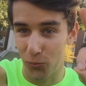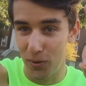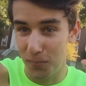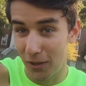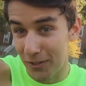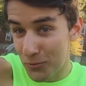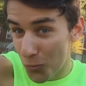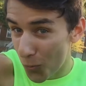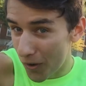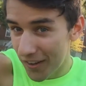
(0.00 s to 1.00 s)
three plus
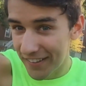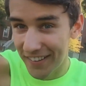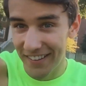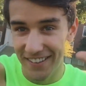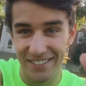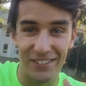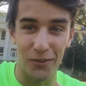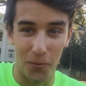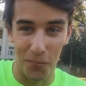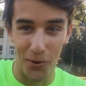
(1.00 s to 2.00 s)
one. It's a
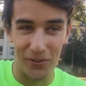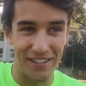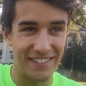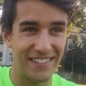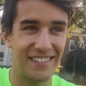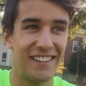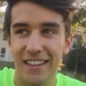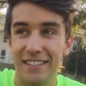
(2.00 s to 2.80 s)
little bonus.